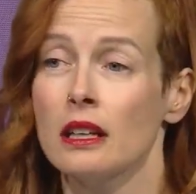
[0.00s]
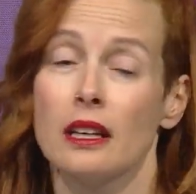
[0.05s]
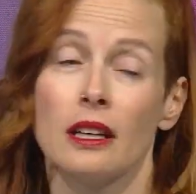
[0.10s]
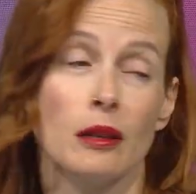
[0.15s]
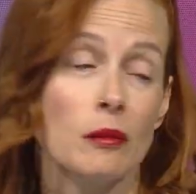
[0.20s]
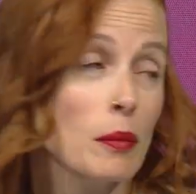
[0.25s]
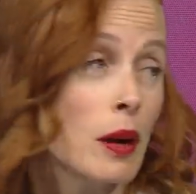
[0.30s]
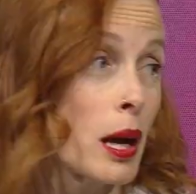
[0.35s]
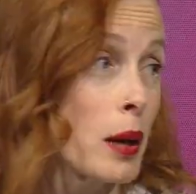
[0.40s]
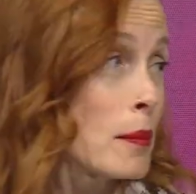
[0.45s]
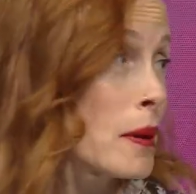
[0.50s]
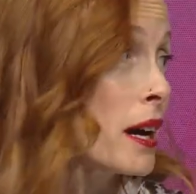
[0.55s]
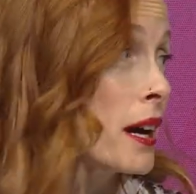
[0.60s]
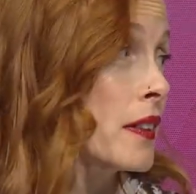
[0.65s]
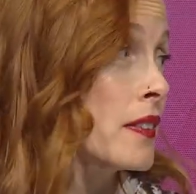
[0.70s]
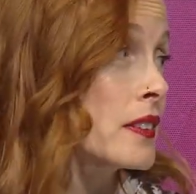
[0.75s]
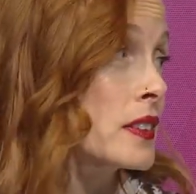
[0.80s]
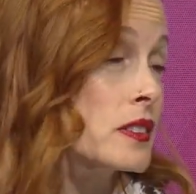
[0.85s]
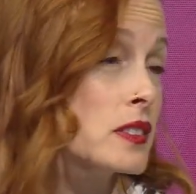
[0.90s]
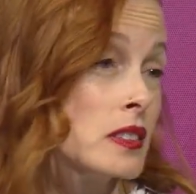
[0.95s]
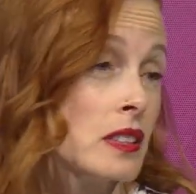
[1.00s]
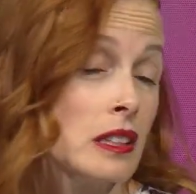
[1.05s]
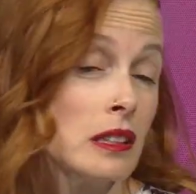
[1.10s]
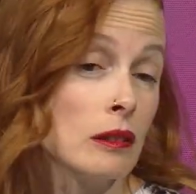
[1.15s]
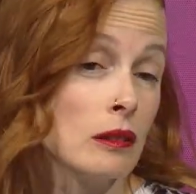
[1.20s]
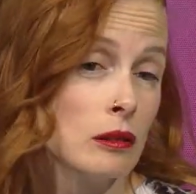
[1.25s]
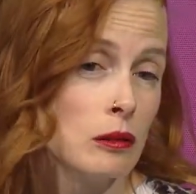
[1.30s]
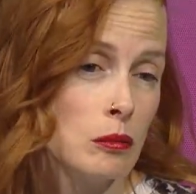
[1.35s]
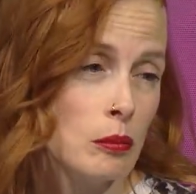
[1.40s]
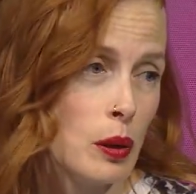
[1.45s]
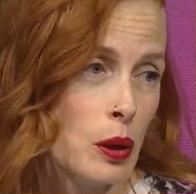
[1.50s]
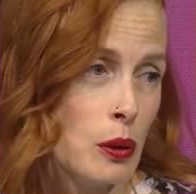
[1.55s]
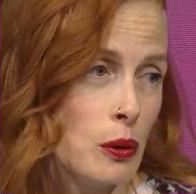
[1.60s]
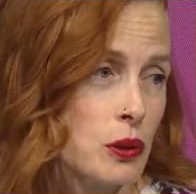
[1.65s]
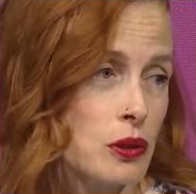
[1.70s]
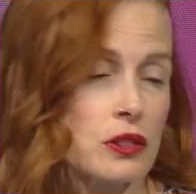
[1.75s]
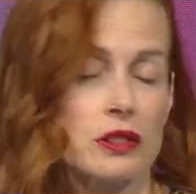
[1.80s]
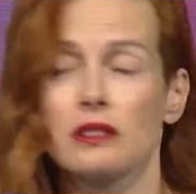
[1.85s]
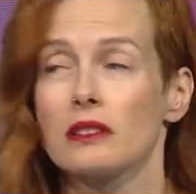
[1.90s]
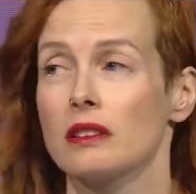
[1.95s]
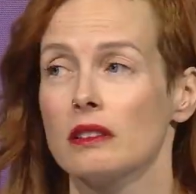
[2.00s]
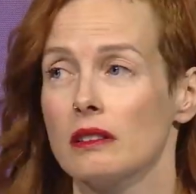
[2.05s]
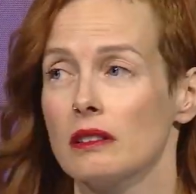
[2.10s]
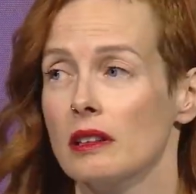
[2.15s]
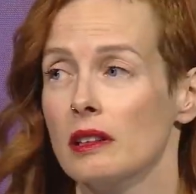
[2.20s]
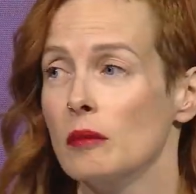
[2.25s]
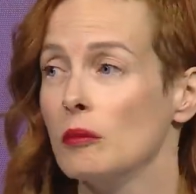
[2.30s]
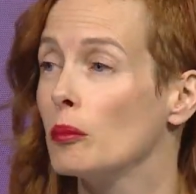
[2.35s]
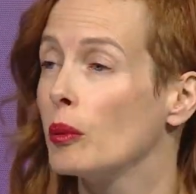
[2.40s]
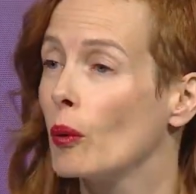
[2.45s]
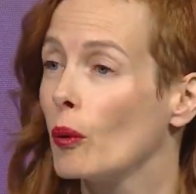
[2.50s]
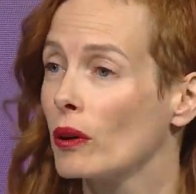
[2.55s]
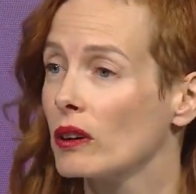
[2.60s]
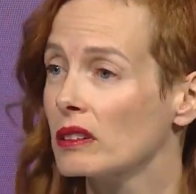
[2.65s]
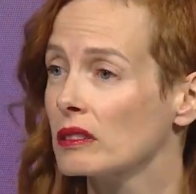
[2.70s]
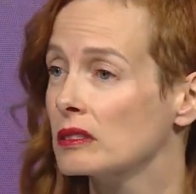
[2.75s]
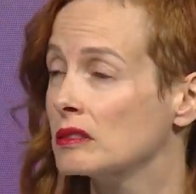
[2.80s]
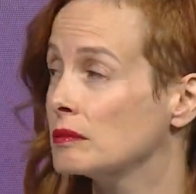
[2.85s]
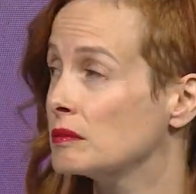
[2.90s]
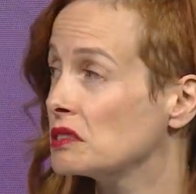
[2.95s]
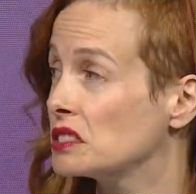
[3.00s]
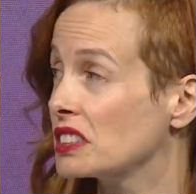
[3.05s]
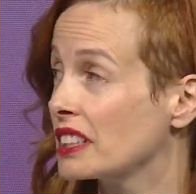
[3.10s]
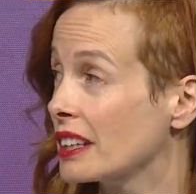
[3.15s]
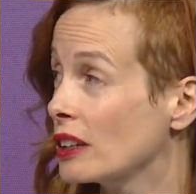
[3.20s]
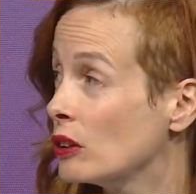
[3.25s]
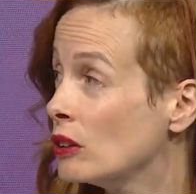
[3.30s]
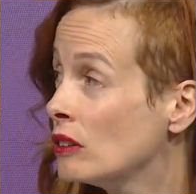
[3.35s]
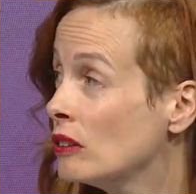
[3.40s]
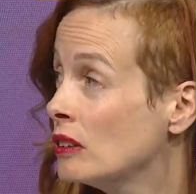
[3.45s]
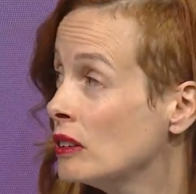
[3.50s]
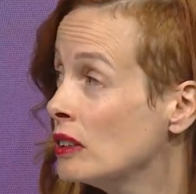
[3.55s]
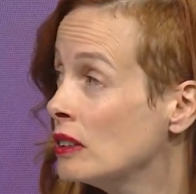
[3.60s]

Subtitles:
in my mind, the single most important skill